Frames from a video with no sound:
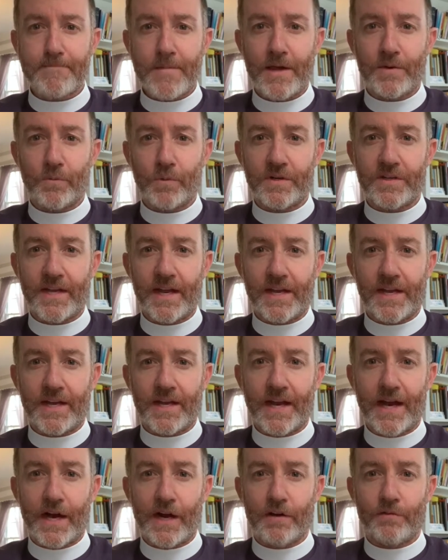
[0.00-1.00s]
we're taking
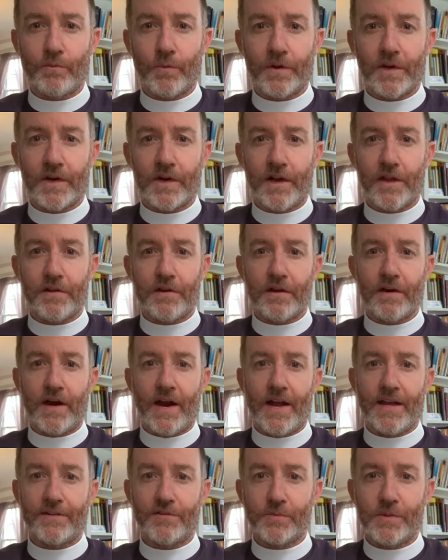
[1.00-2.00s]
care of one another
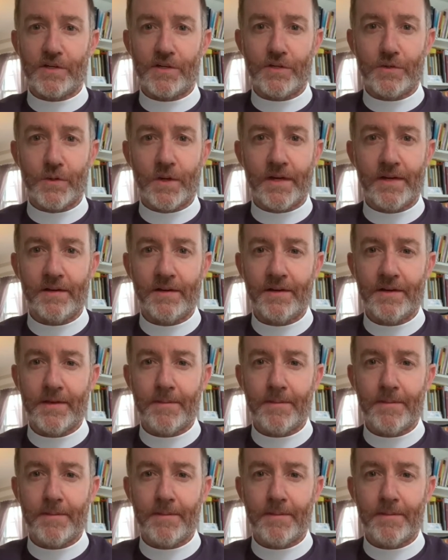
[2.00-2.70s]
as we do it.